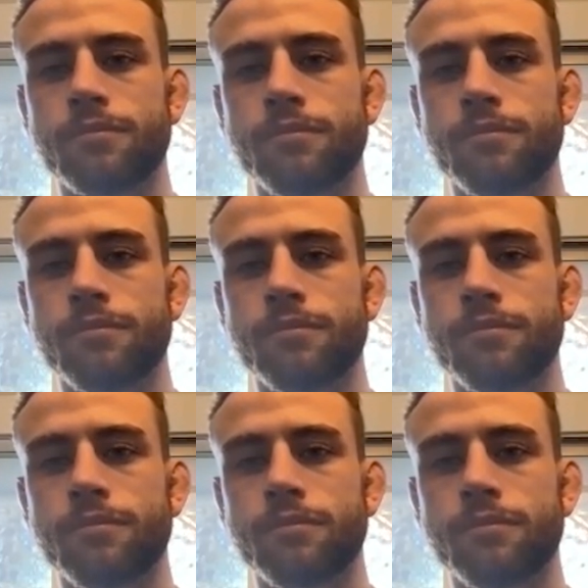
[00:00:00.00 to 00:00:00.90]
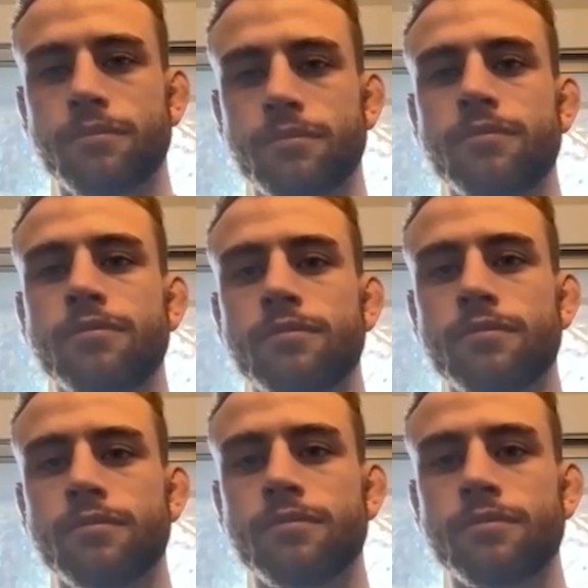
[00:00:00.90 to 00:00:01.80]

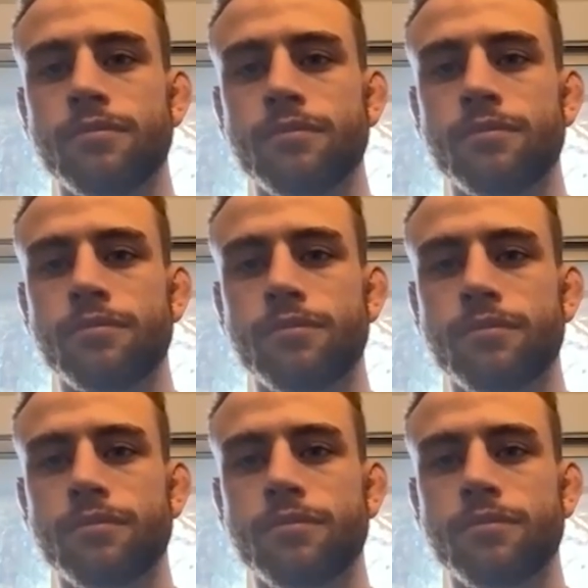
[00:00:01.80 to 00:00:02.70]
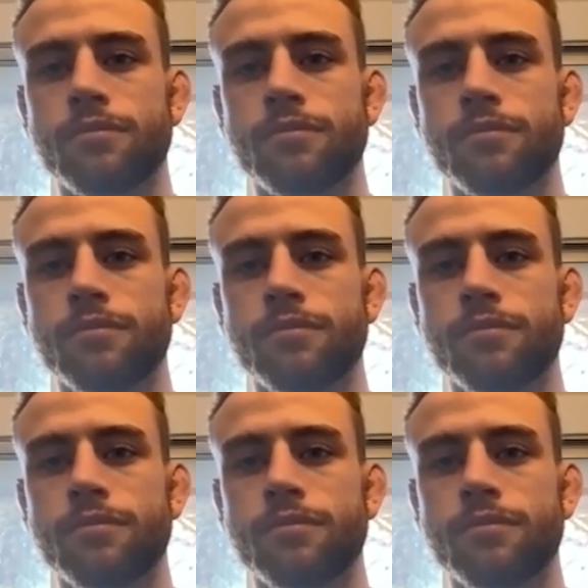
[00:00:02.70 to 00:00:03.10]
(silent)